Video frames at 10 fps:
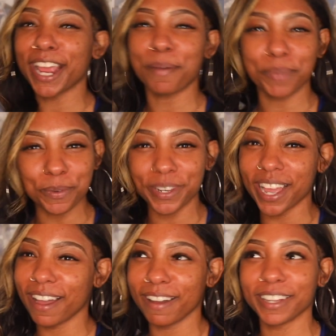y'all be when
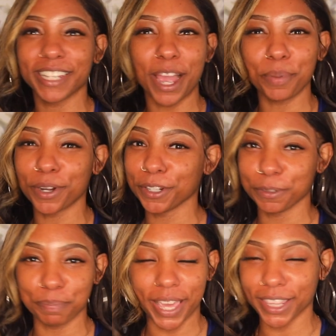y'all put on
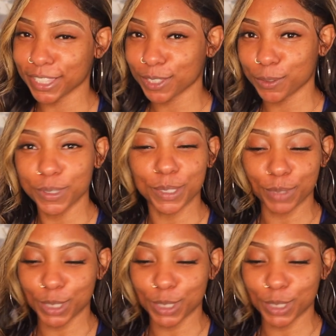your bathing suits, some